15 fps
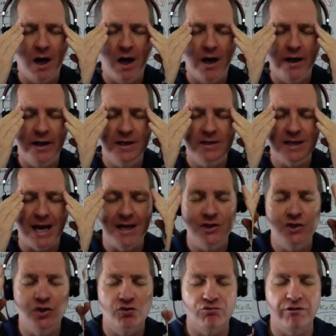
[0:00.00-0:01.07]
eyes
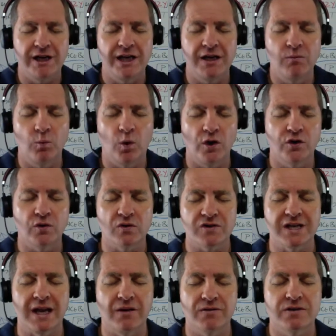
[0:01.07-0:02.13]
and dream what your
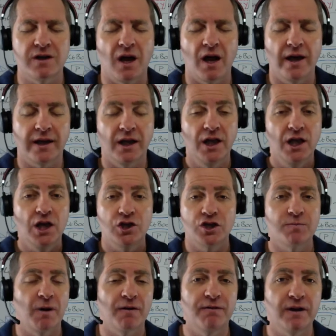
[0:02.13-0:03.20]
salon's like
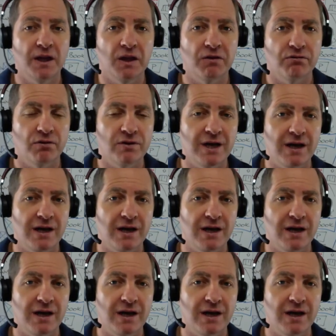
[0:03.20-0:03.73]
just by flicking.